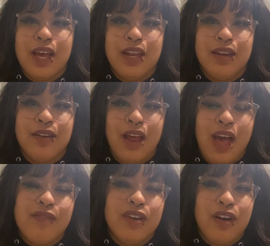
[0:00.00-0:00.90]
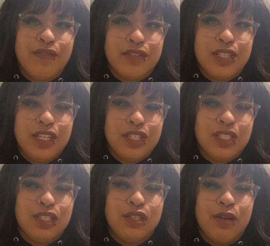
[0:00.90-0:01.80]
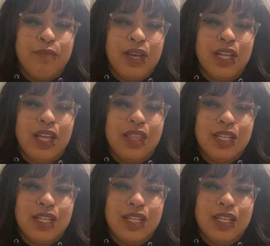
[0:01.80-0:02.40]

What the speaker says: and having conversations and being like,